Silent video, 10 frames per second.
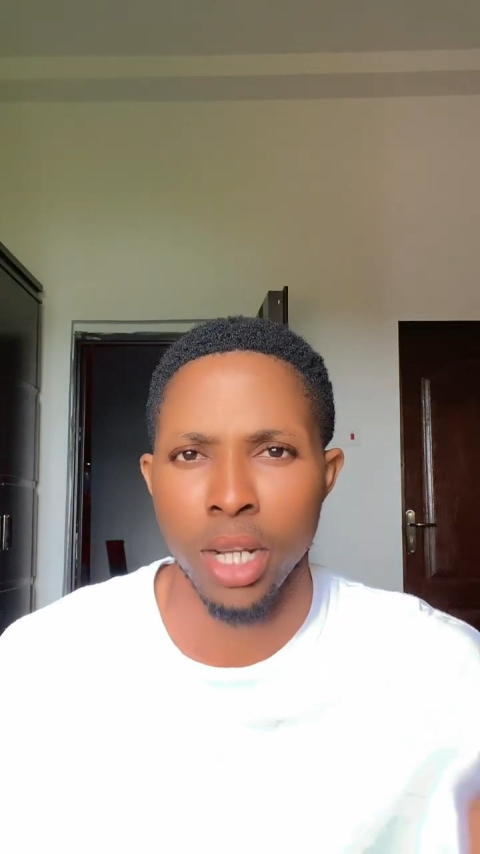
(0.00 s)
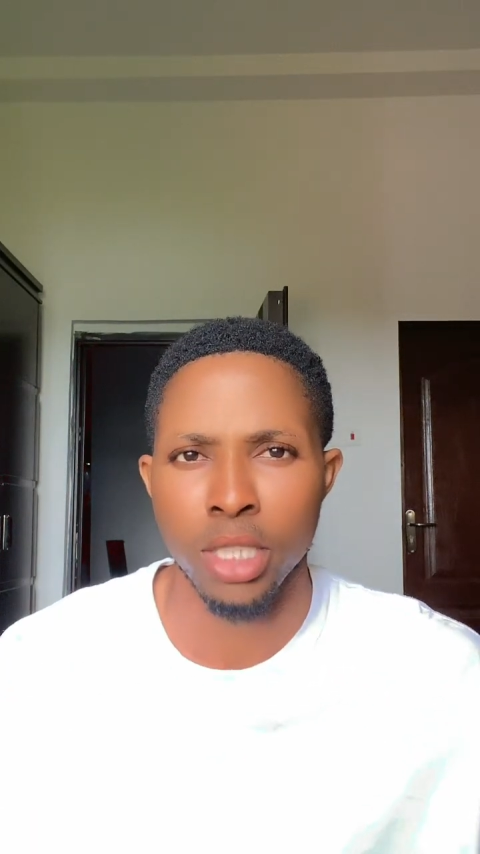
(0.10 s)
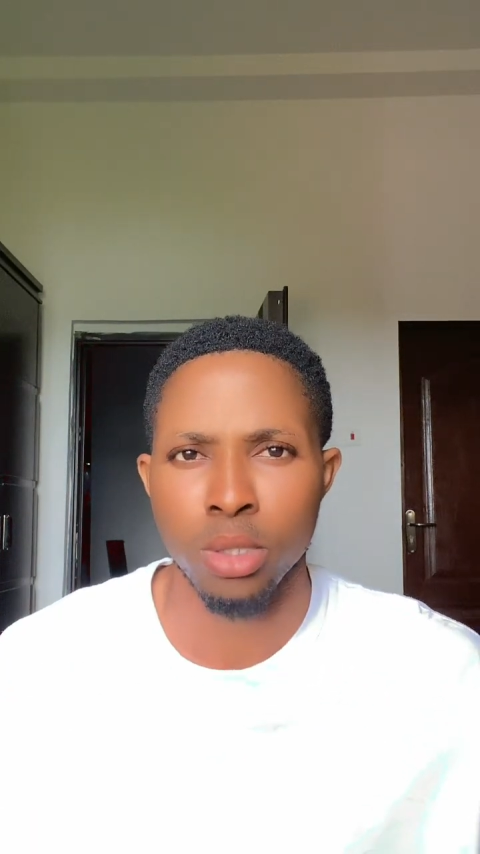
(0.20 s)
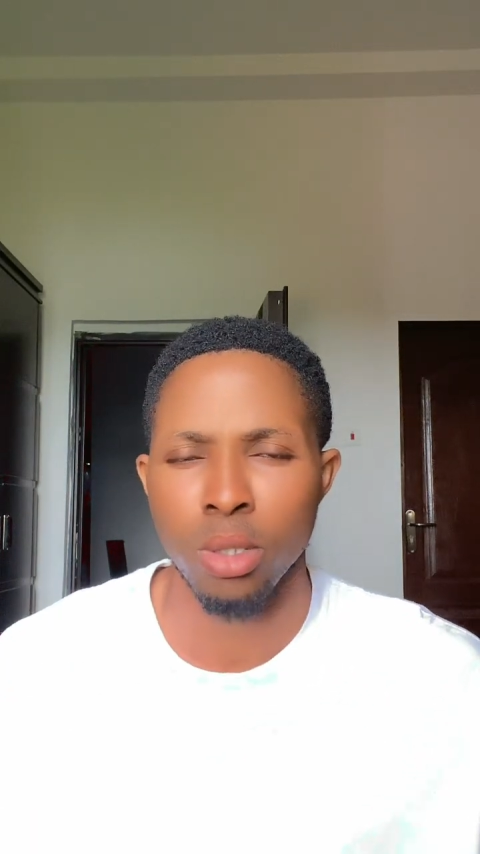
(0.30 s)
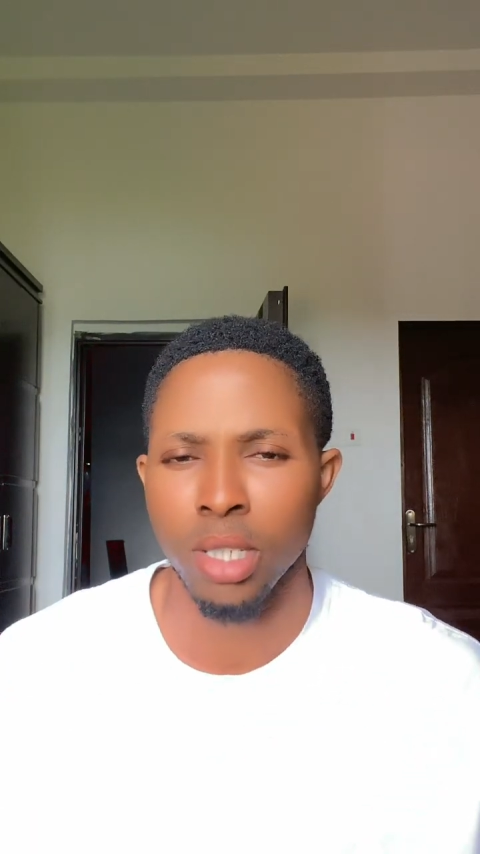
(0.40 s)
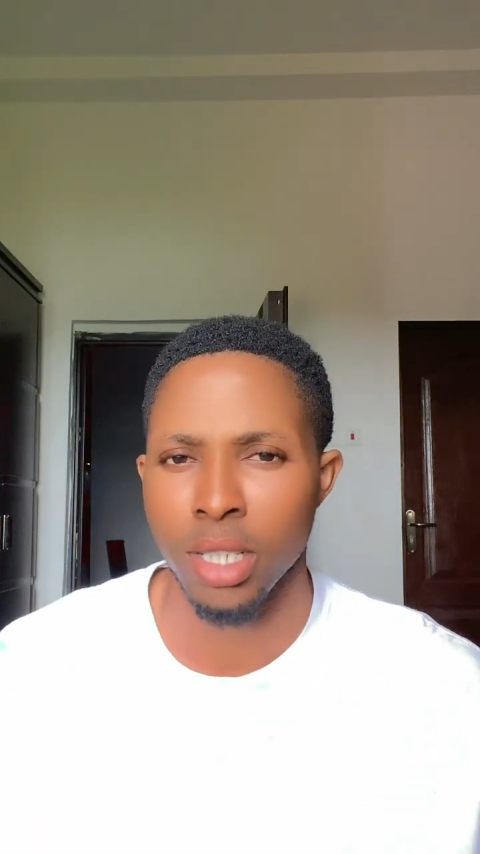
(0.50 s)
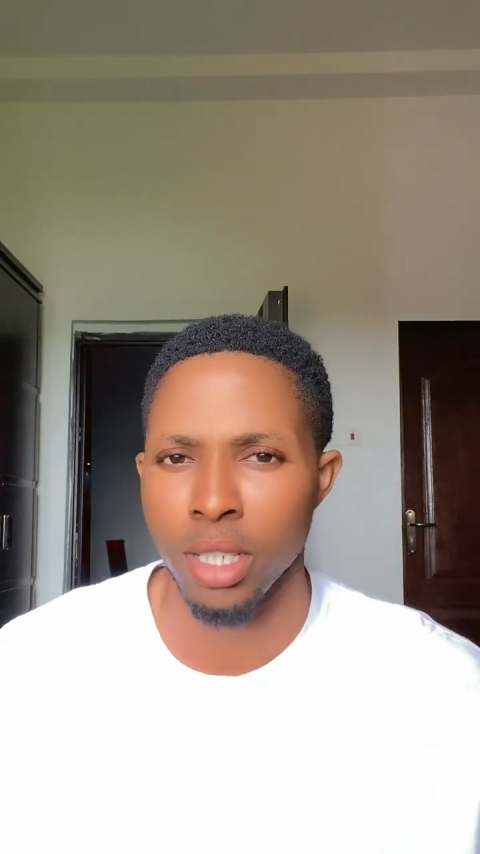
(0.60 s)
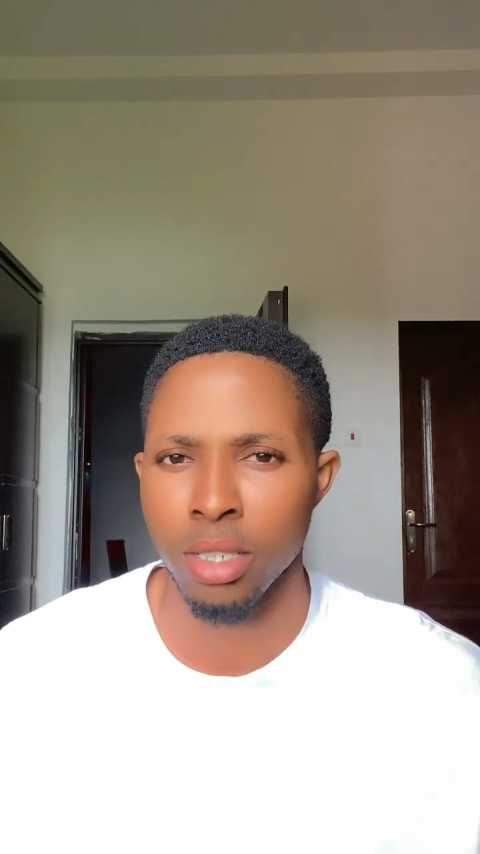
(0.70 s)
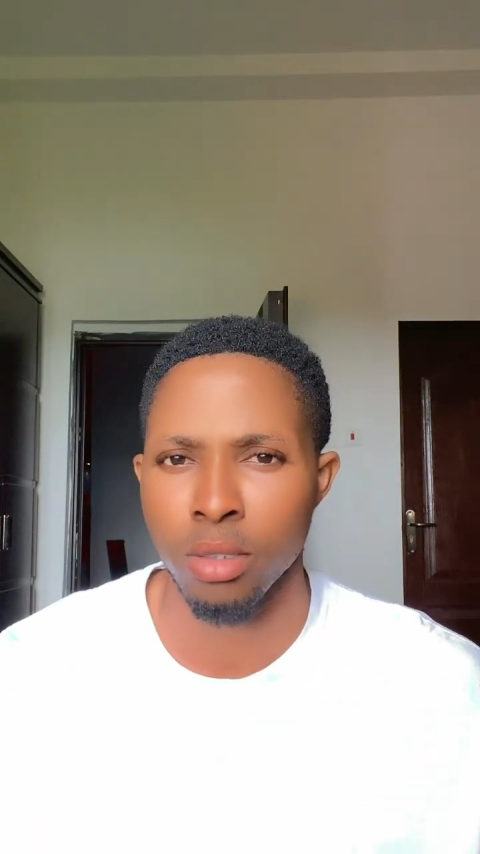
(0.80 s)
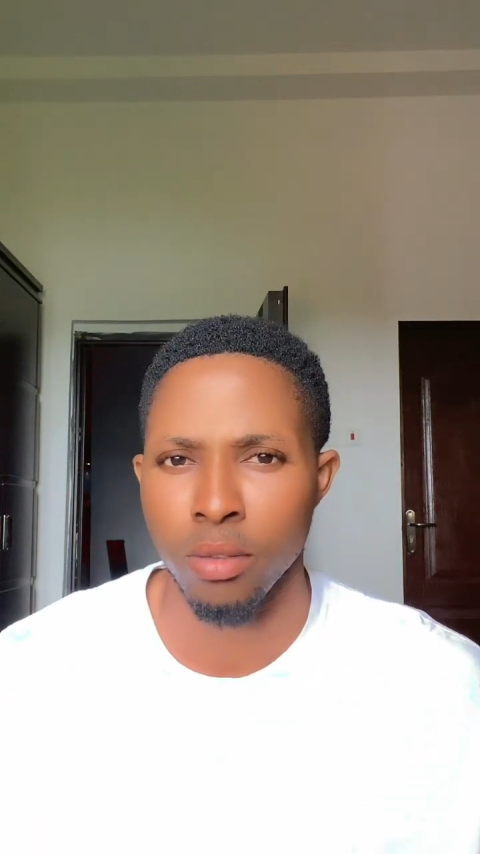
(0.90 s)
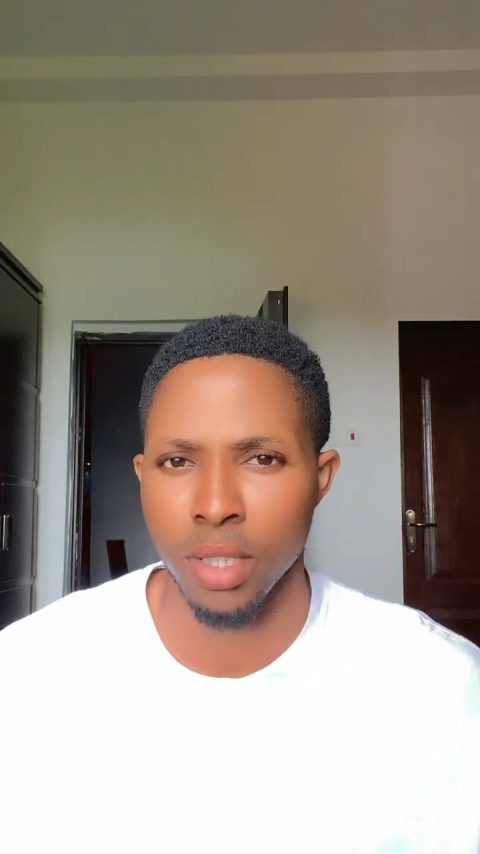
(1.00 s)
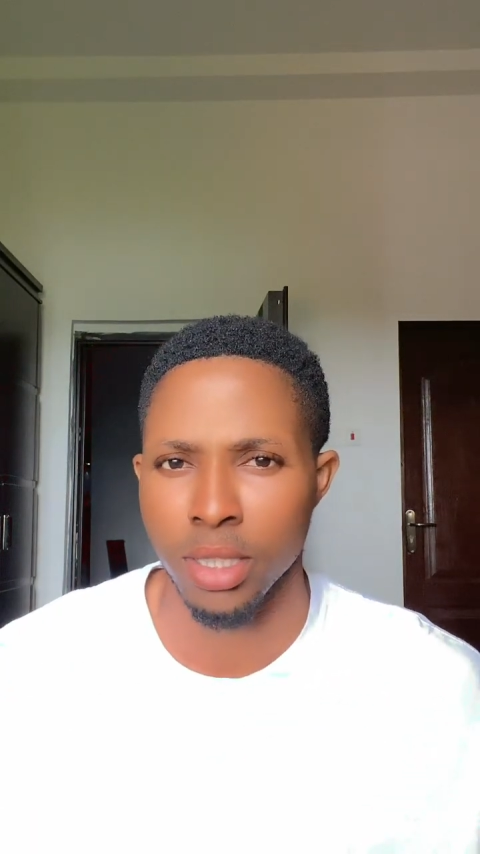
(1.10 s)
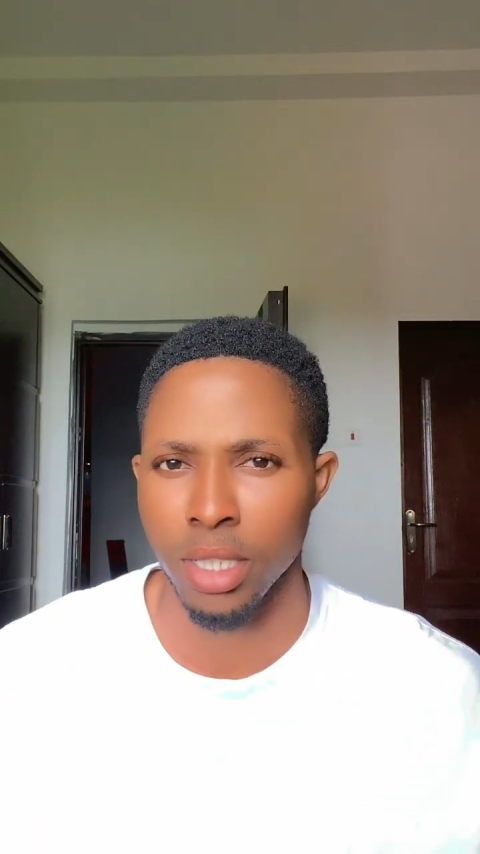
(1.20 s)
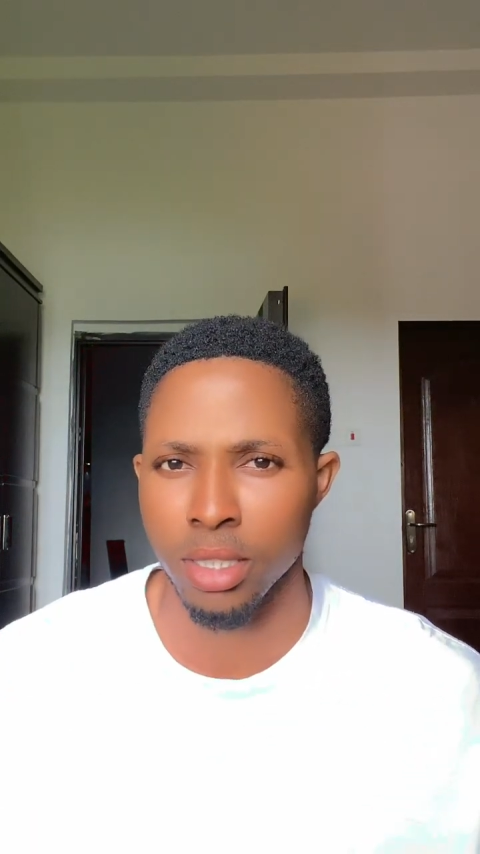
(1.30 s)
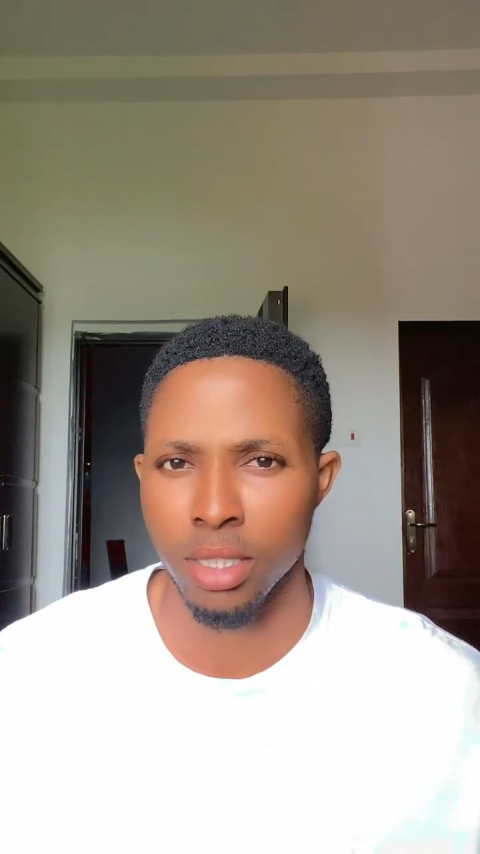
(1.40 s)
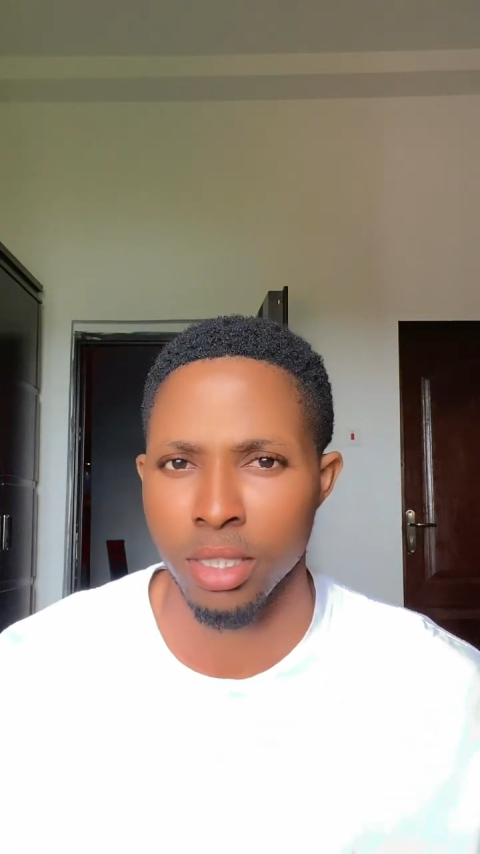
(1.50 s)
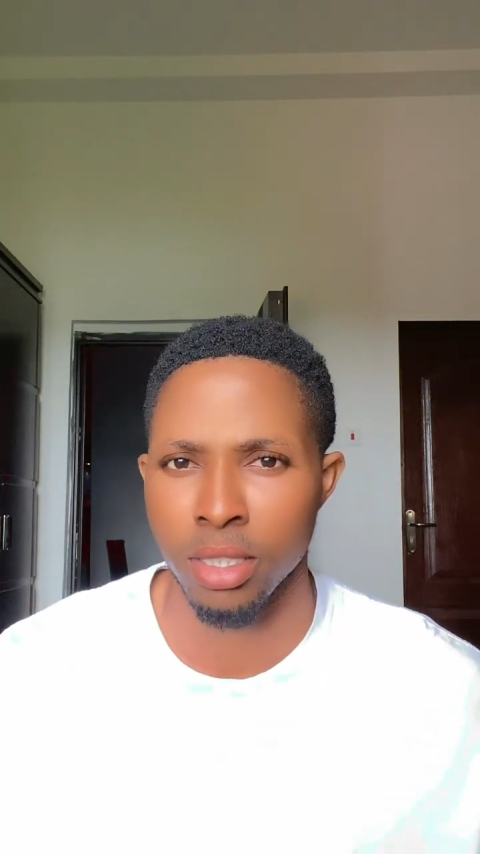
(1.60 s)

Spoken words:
I saw the king of Asante,